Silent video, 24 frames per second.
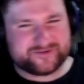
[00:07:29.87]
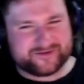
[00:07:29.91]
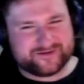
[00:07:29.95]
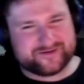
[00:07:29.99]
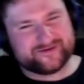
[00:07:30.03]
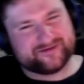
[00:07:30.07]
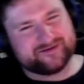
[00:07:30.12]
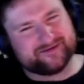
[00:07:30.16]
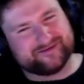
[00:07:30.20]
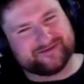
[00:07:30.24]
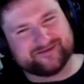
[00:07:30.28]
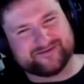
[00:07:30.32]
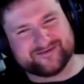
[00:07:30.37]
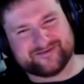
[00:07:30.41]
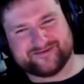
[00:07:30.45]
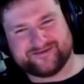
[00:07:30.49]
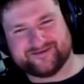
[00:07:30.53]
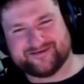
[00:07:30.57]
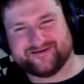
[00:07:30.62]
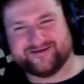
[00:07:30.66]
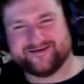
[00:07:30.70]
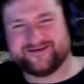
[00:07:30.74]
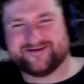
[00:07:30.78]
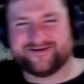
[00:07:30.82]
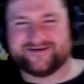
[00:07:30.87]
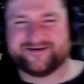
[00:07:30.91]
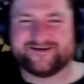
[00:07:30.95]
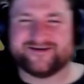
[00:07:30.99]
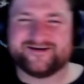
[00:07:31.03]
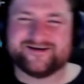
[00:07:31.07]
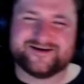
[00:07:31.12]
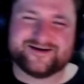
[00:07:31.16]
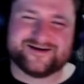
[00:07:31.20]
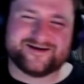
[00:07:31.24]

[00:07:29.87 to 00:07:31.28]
That's what it sounds like too.